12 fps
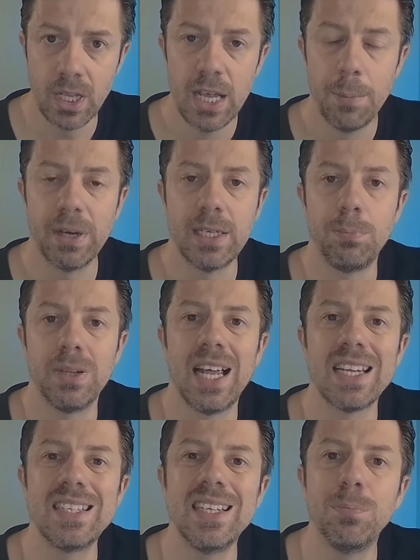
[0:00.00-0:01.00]
by the
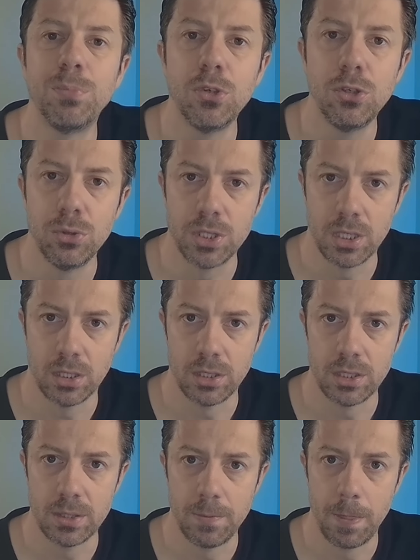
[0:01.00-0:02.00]
plastic
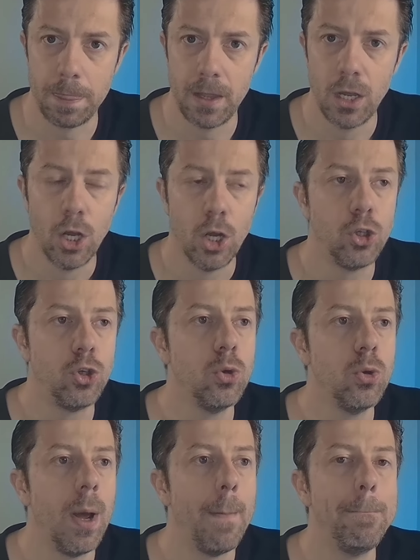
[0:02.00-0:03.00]
producers
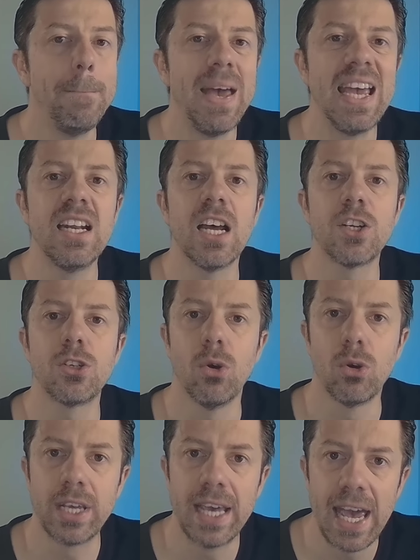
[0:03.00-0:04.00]
to make us
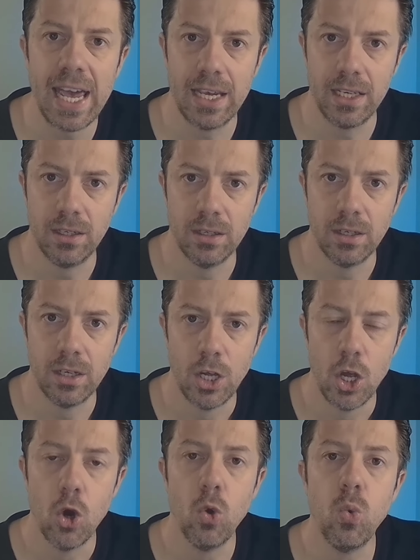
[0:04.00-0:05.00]
okay
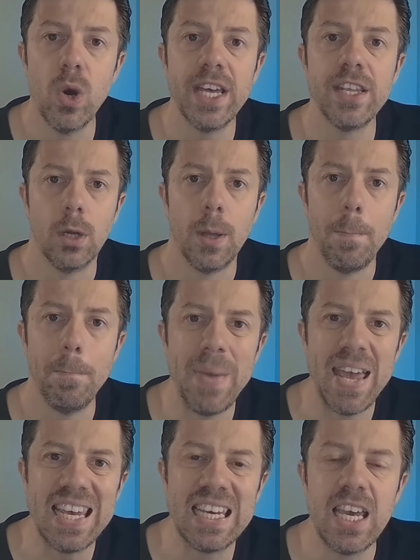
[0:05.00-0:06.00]
with
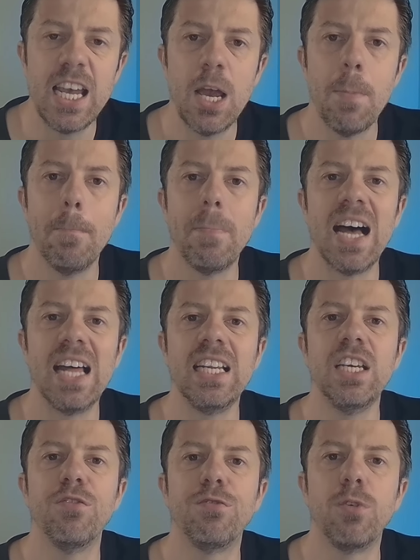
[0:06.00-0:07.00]
making
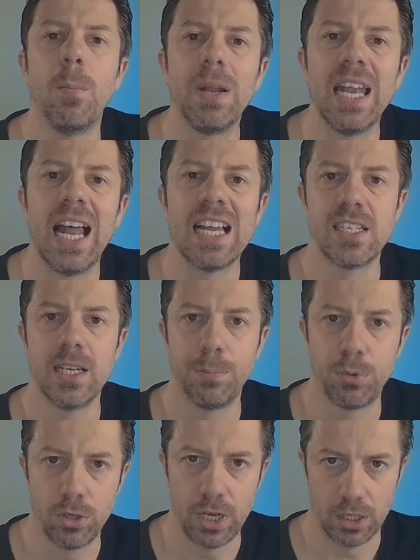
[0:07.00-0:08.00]
money from plastic
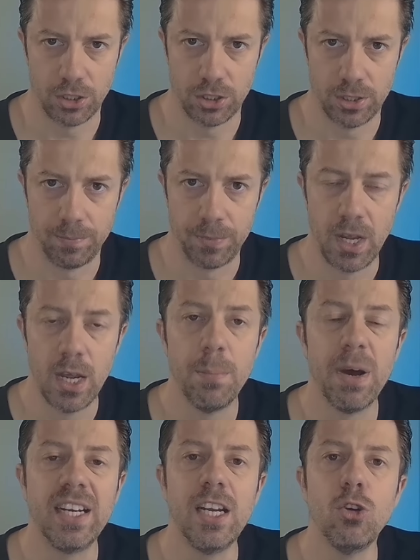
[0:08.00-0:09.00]
production.
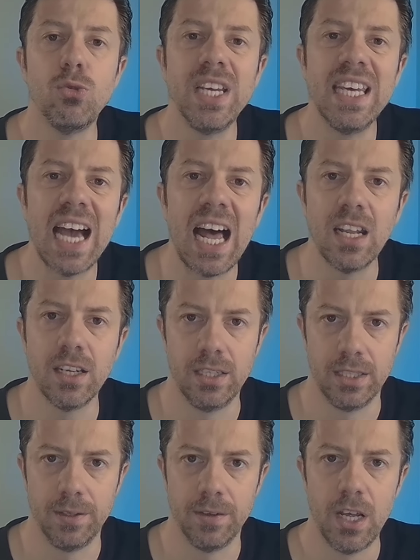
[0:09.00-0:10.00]
But in
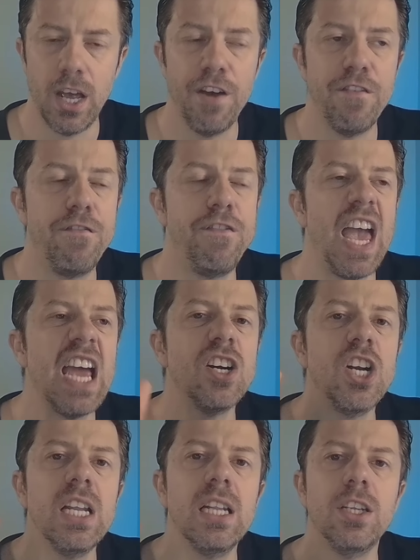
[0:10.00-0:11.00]
reality,
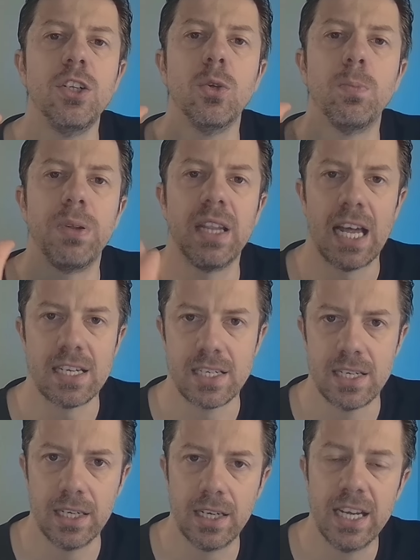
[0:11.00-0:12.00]
very little
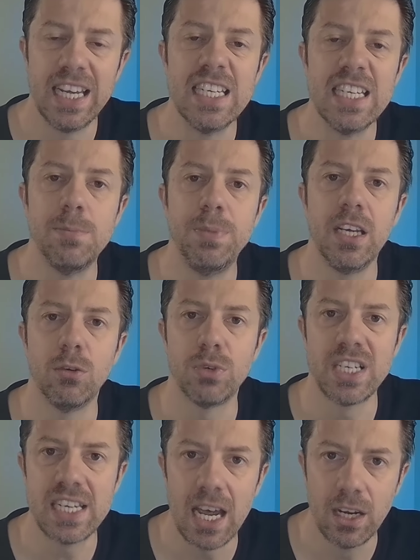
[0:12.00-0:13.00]
plastic is being
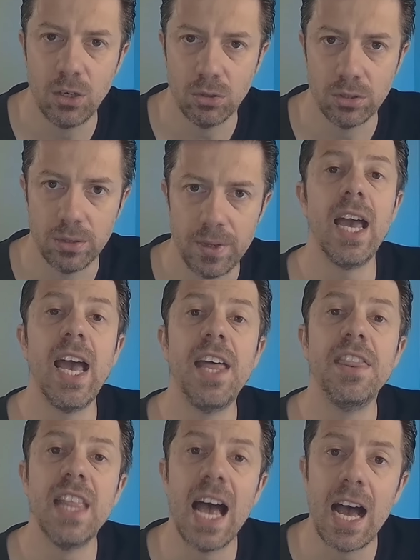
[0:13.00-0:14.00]
recycled.
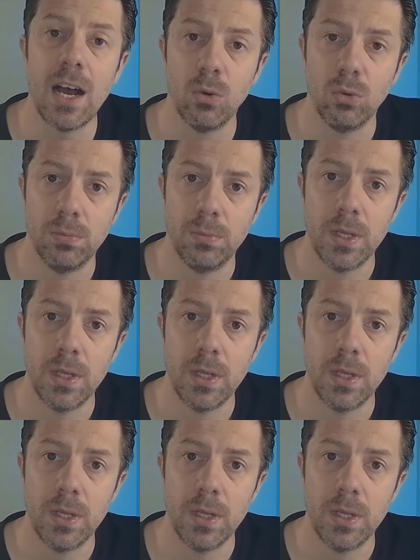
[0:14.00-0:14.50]
And now